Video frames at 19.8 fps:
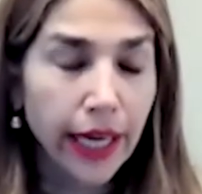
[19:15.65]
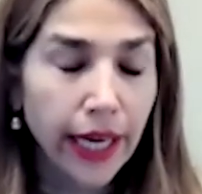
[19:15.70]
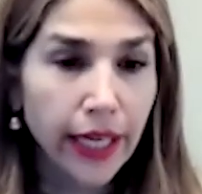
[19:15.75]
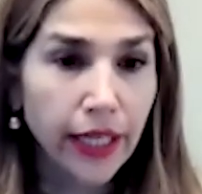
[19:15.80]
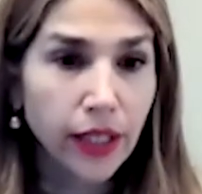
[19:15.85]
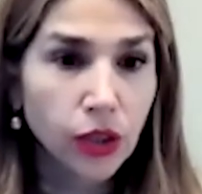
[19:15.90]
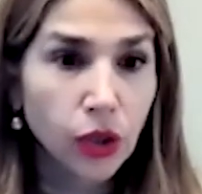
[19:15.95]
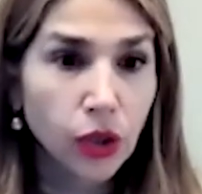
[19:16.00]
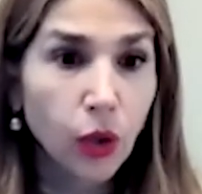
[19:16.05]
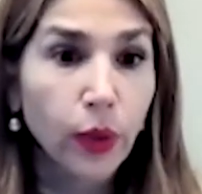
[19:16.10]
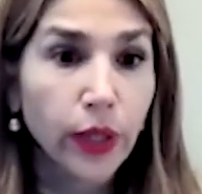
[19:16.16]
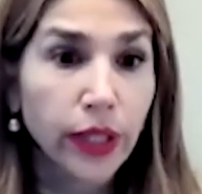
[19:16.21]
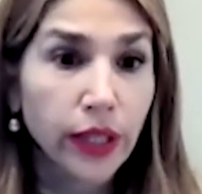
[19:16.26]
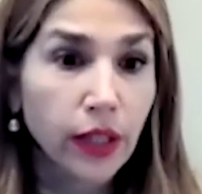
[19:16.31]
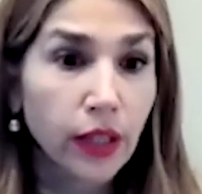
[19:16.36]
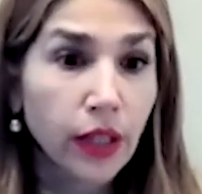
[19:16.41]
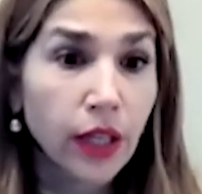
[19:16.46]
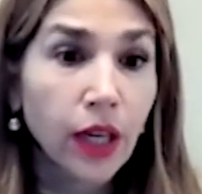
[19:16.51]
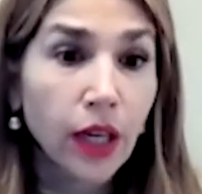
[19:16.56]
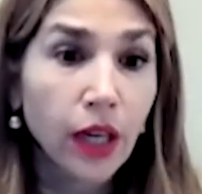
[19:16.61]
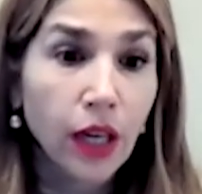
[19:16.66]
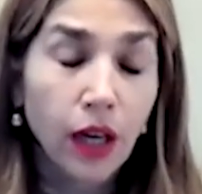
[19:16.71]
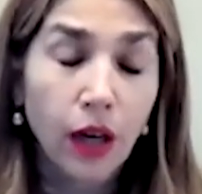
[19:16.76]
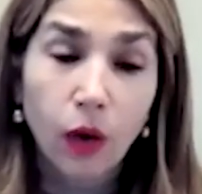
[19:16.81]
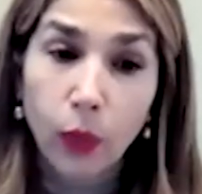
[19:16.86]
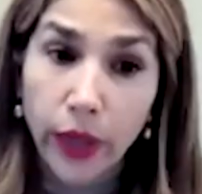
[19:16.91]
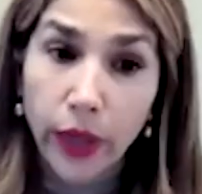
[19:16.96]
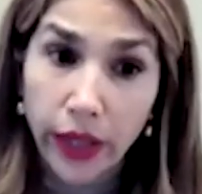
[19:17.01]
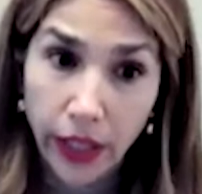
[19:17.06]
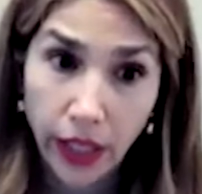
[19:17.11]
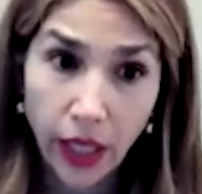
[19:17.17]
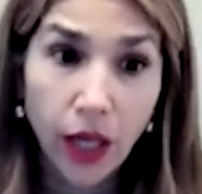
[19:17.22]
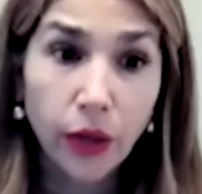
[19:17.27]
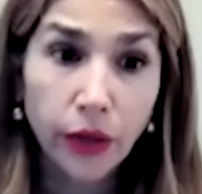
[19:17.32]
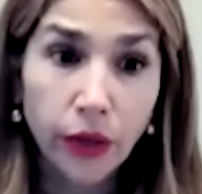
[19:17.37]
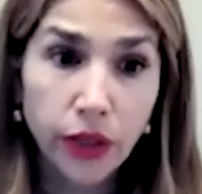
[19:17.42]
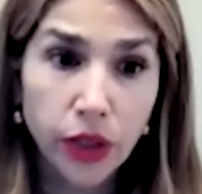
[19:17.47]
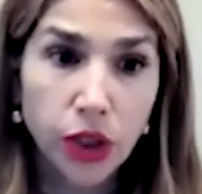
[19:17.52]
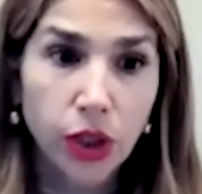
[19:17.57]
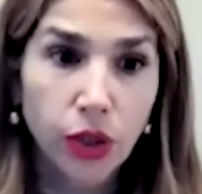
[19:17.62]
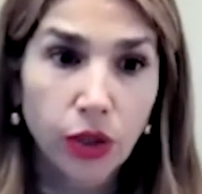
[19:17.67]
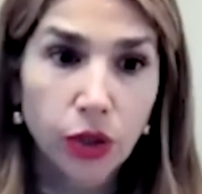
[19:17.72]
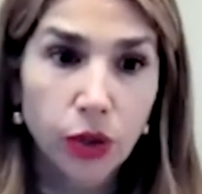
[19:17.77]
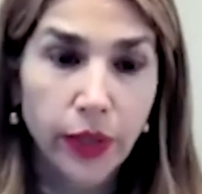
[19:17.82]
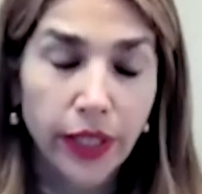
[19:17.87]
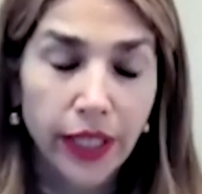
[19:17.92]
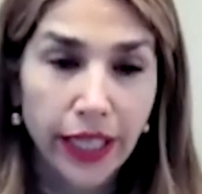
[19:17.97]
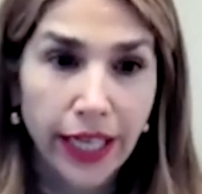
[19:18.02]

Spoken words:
And so with younger children,